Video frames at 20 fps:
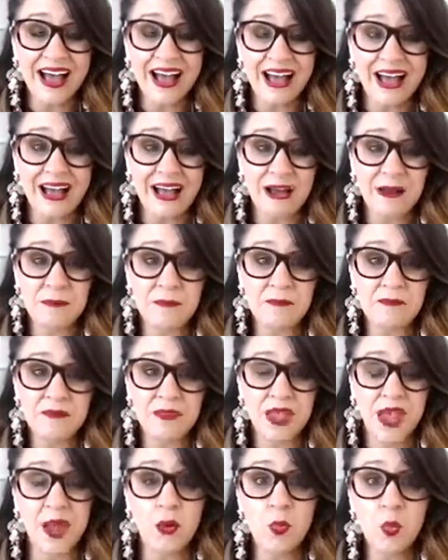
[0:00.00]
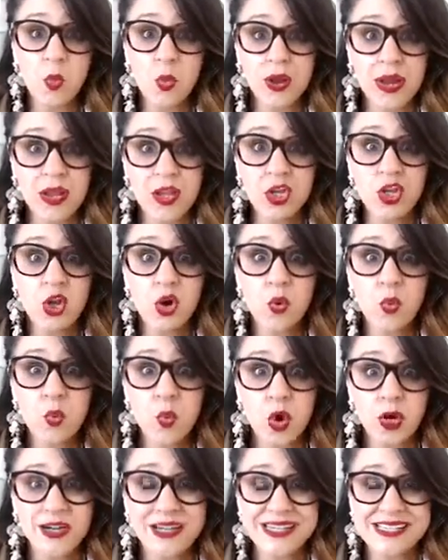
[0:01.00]
and when you're
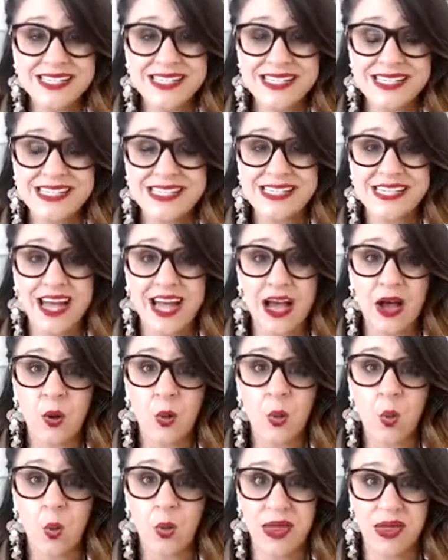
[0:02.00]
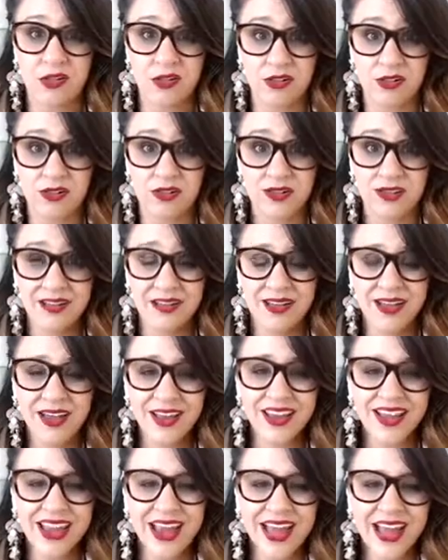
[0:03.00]
wanting to start well,
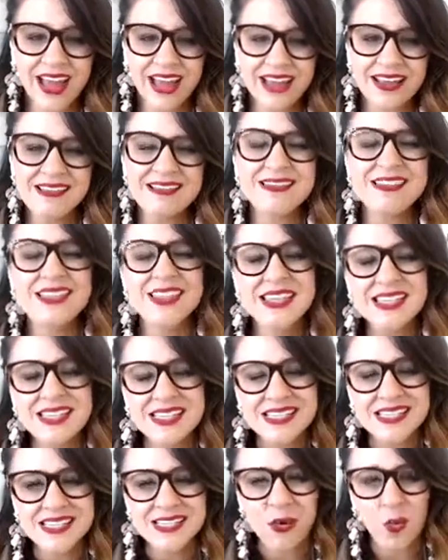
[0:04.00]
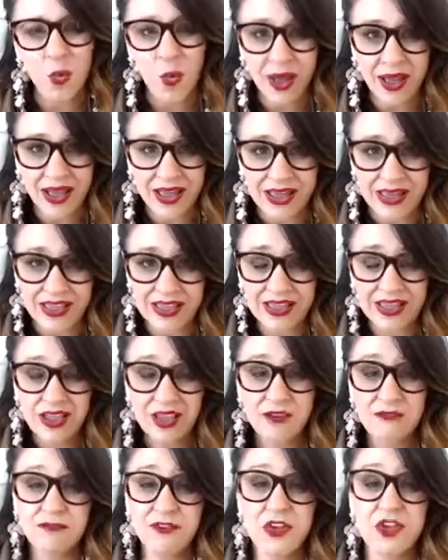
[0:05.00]
okay, this is a way
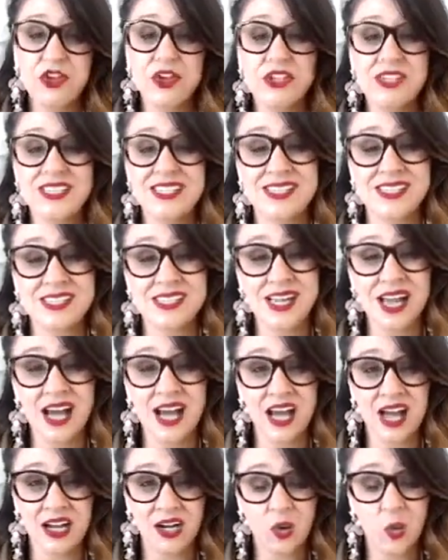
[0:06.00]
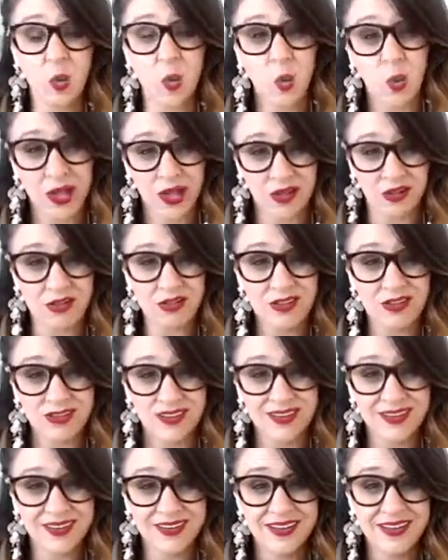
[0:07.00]
for you to start well.
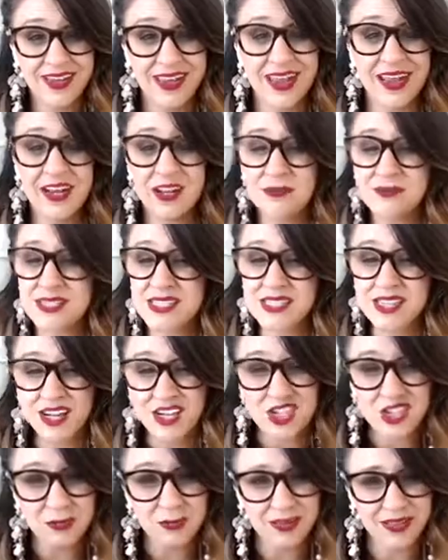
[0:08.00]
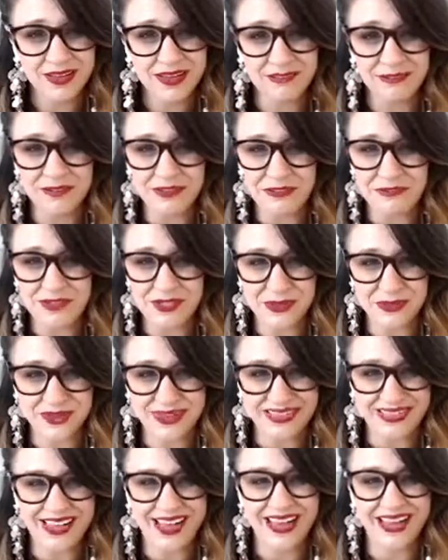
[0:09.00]
And I'm such a believer of
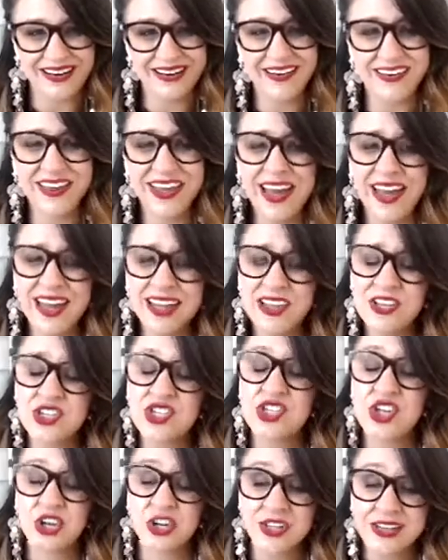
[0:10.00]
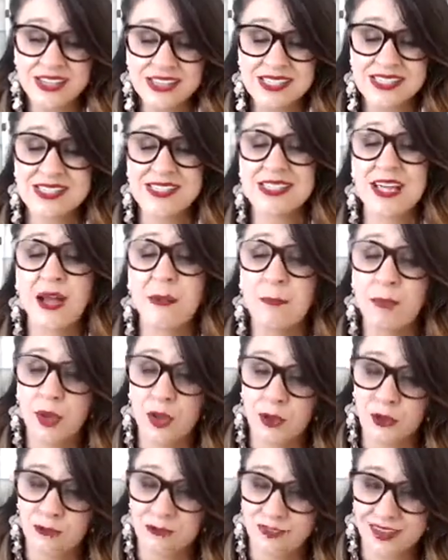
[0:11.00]
doing that, okay? You don't need to start
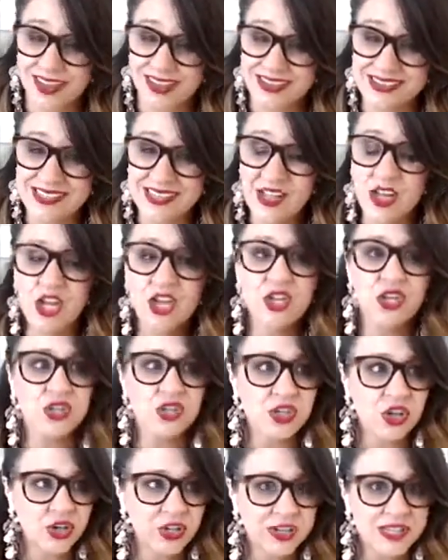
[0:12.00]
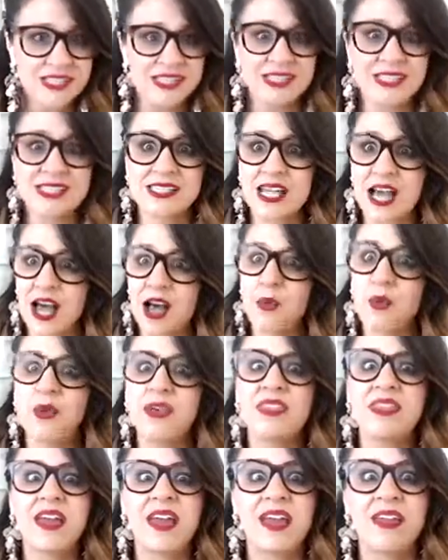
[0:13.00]
perfect. You don't need to start
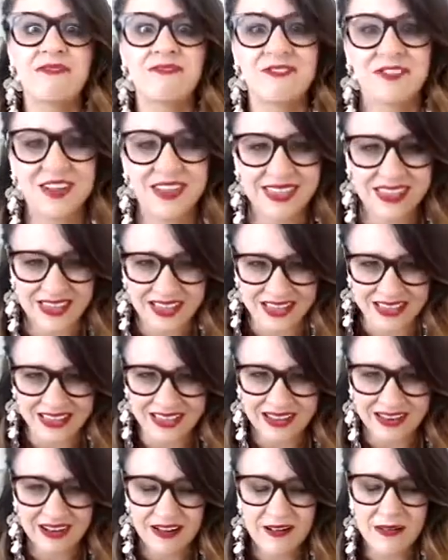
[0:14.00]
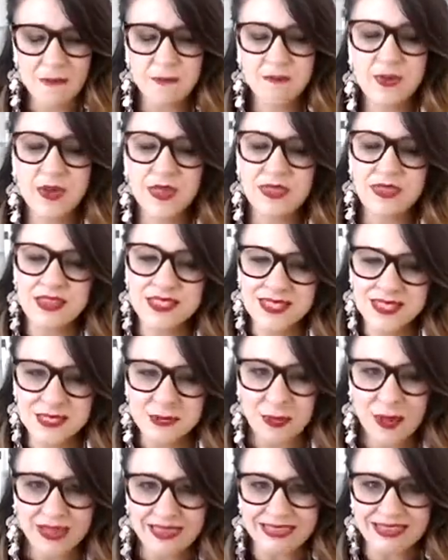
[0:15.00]
with everything. But this
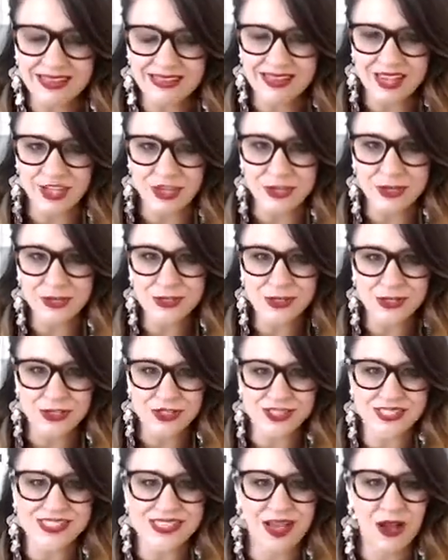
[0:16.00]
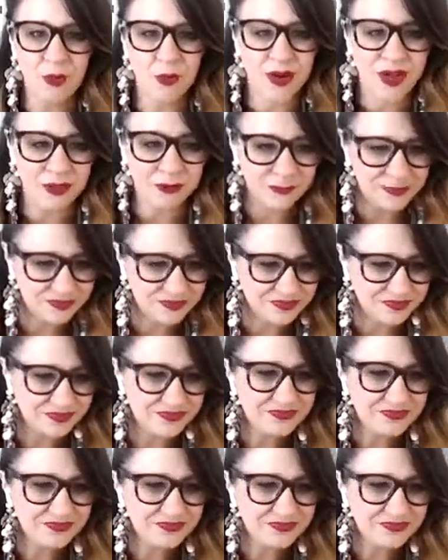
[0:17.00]
is one thing that you can do to start well.